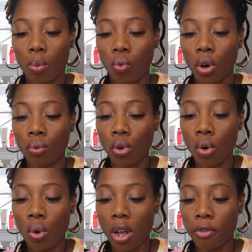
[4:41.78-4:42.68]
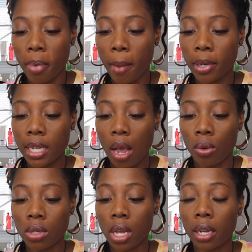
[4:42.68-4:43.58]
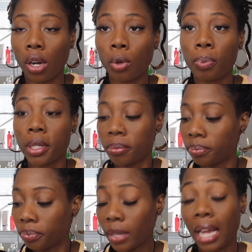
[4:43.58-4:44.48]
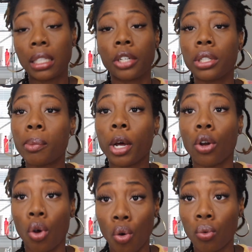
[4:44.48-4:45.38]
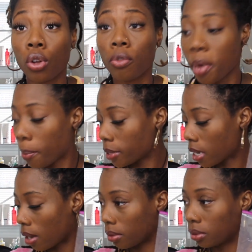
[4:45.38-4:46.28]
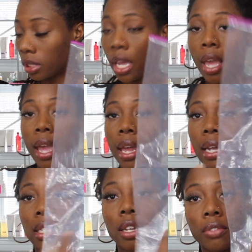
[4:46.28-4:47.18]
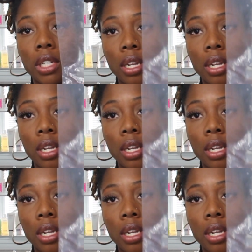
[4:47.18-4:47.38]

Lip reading: One roll of paper towels unopened. I literally bought a whole roll of paper towels and I stuffed